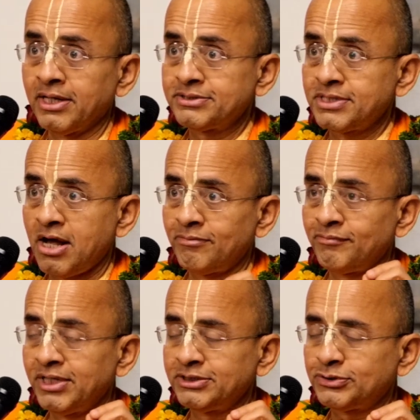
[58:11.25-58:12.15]

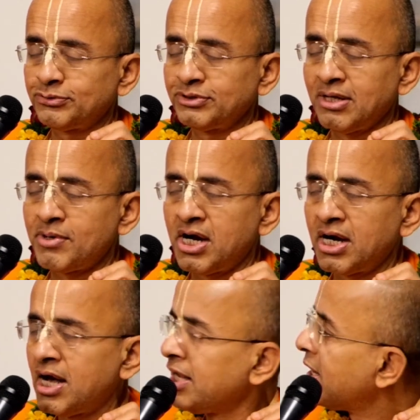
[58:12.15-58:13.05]
Yasyam vai
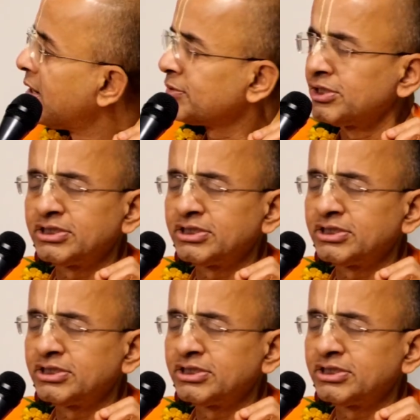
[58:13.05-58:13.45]
shruyamanayam